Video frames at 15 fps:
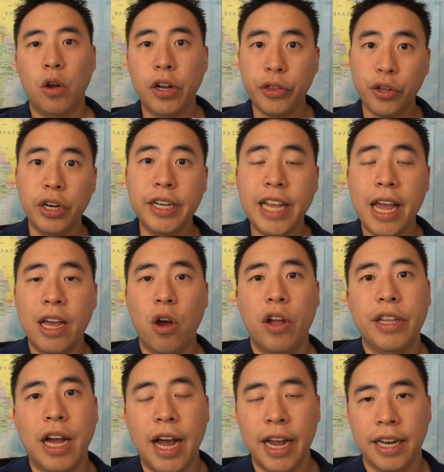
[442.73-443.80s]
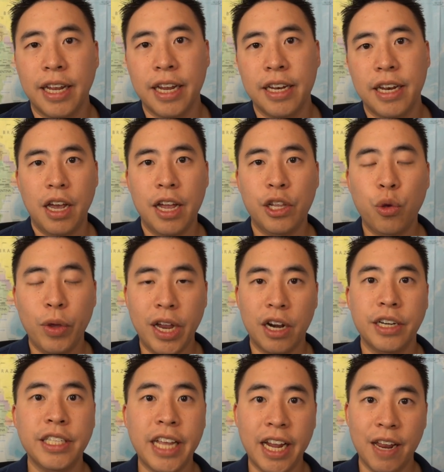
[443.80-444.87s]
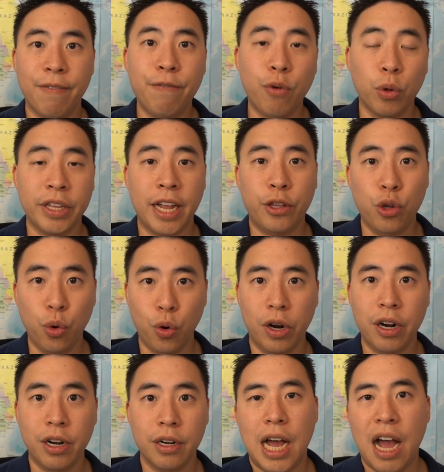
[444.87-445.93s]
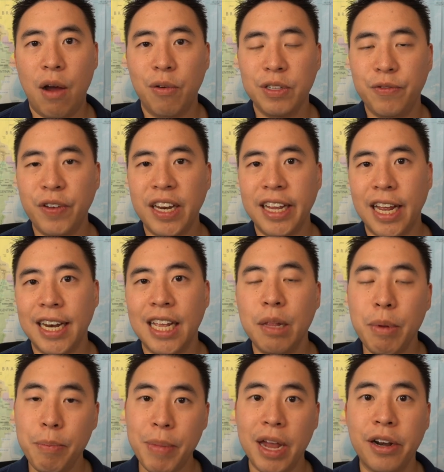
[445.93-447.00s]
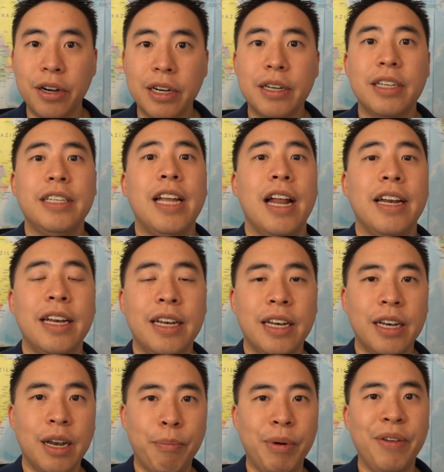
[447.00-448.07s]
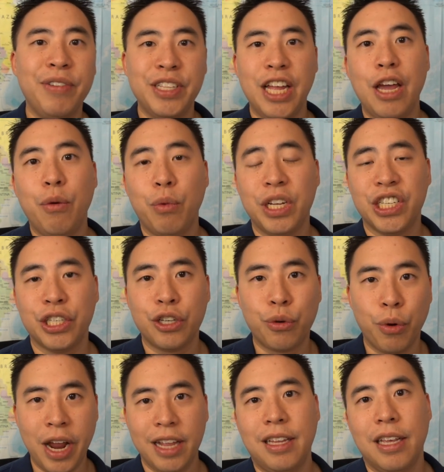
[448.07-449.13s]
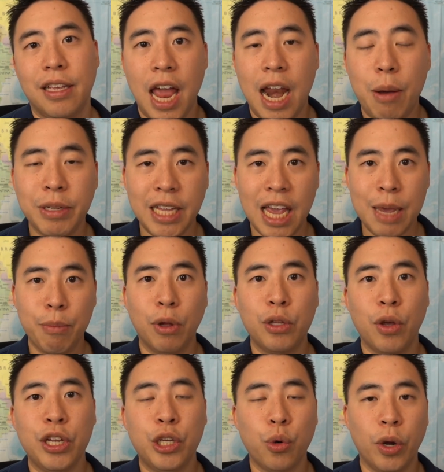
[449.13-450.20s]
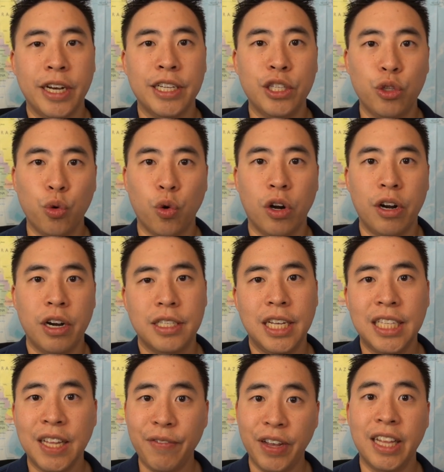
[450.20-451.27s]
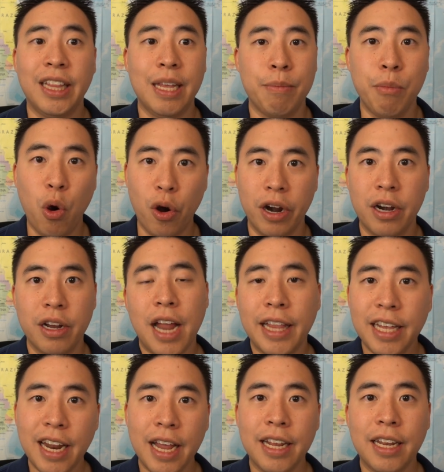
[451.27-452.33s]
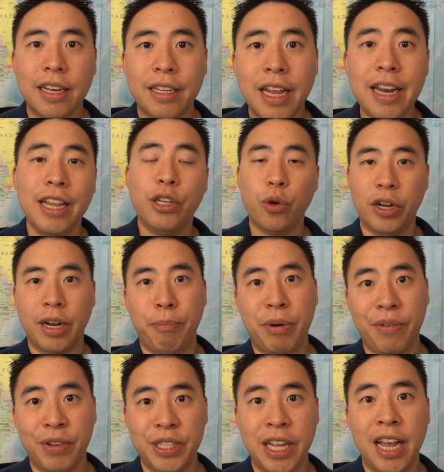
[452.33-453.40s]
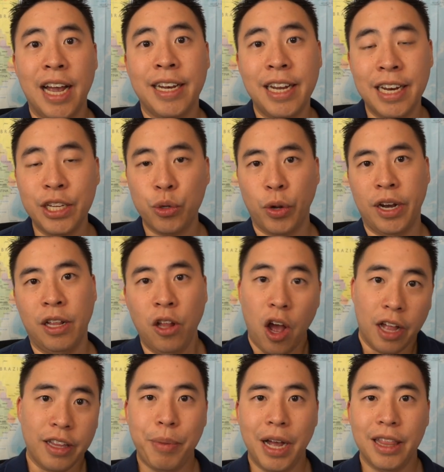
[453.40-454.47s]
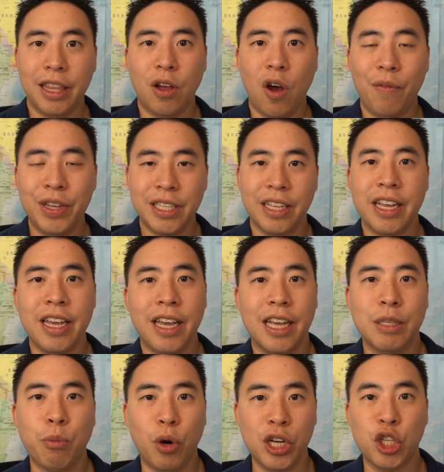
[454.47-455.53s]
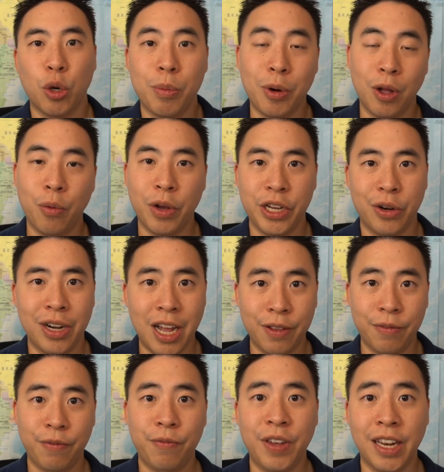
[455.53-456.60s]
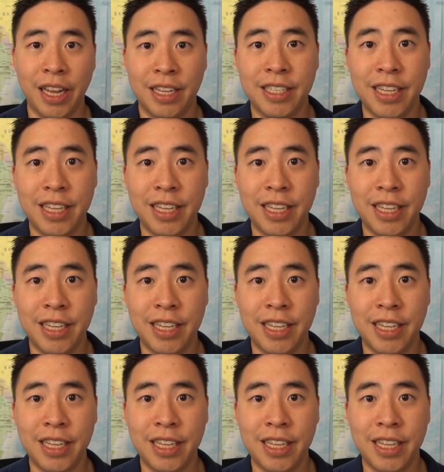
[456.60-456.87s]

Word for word: On the third day on the island and doing our second full day tour, I was feeling a little bit better than the previous day, which is great. And I was able to enjoy this tour significantly more. Not that I didn't enjoy the previous day, I did enjoy it a lot, but obviously it's more enjoyable when you're not feeling